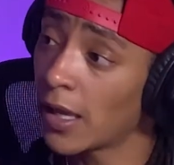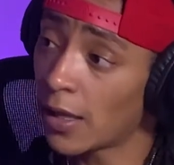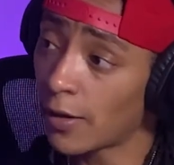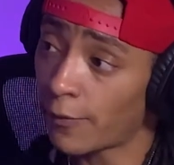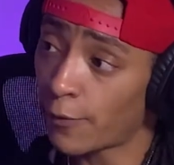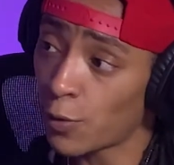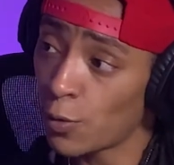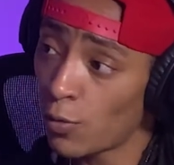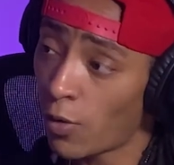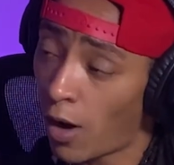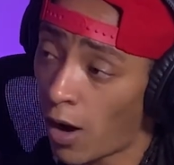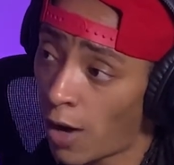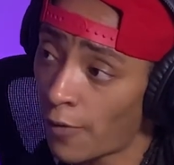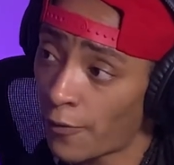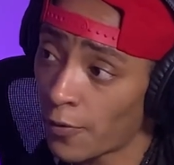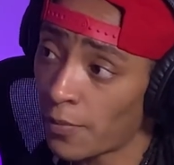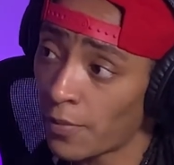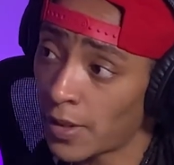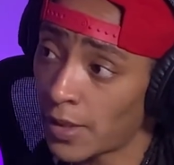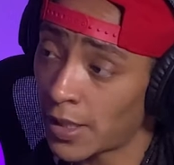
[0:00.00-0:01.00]
If you
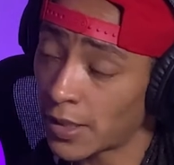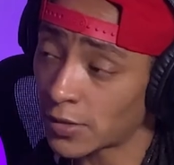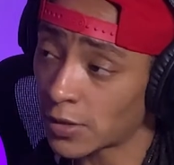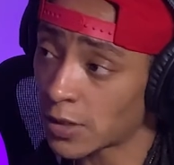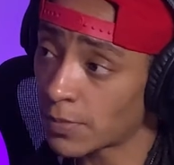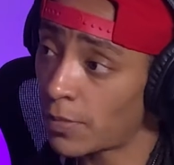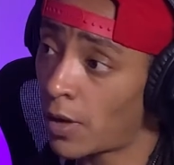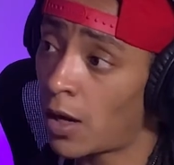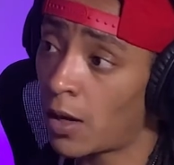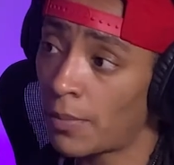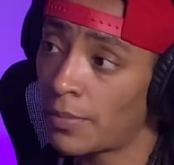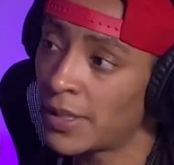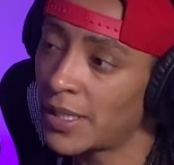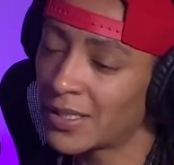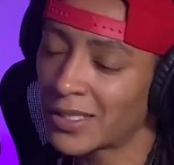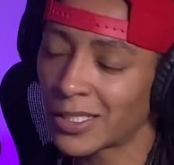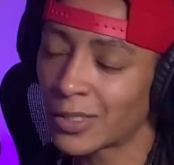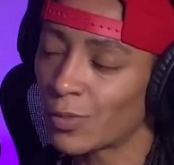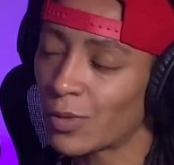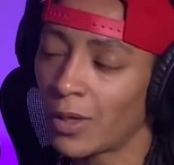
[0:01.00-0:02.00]
offer me as a small
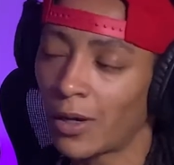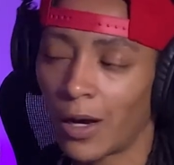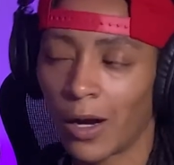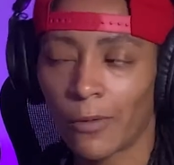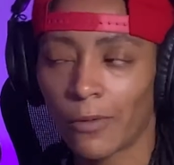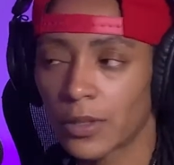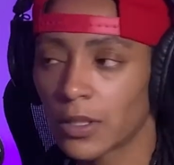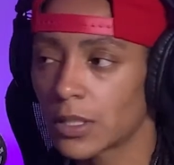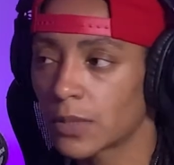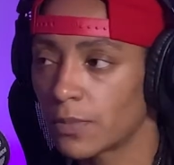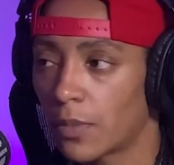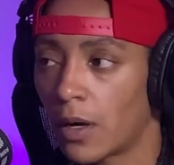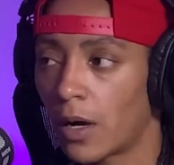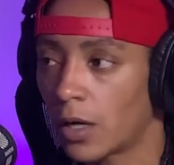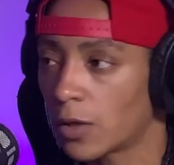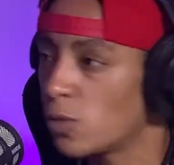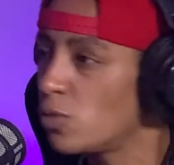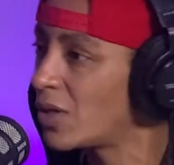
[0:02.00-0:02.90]
business, we already small.